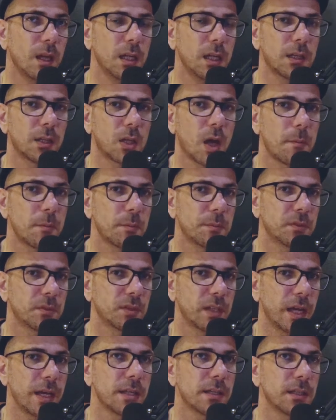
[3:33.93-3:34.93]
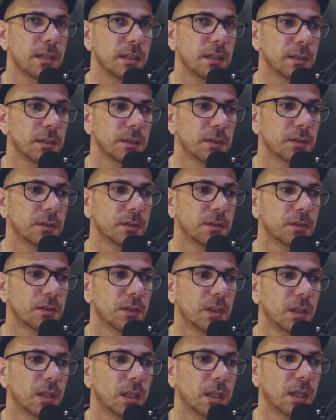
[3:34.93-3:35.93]
Another common mistake
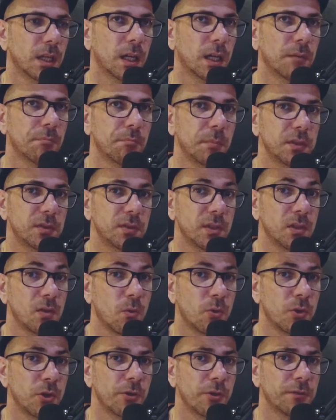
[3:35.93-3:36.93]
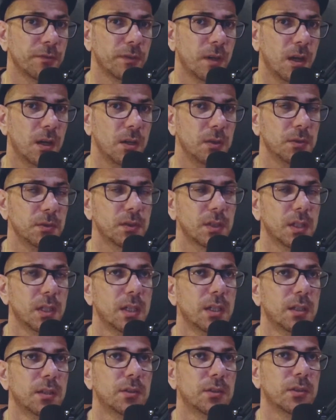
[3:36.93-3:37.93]
is um, missing audio files.
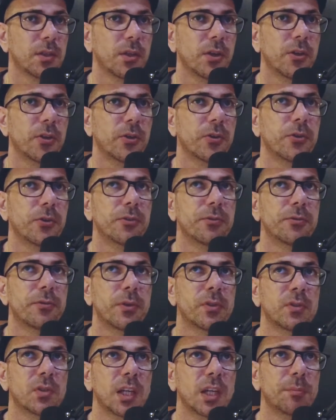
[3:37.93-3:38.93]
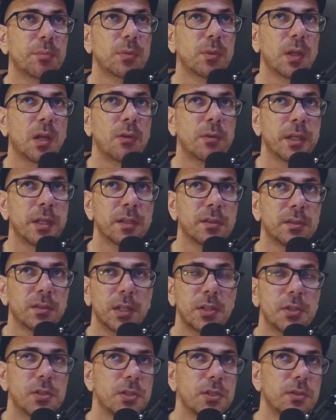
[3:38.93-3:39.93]
So, for example, I'll get a
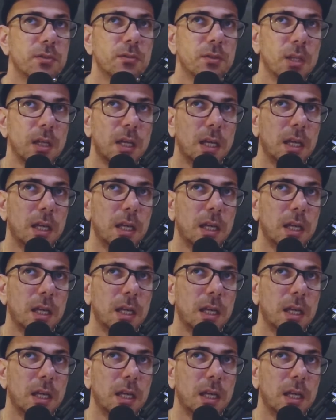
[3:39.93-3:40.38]
session.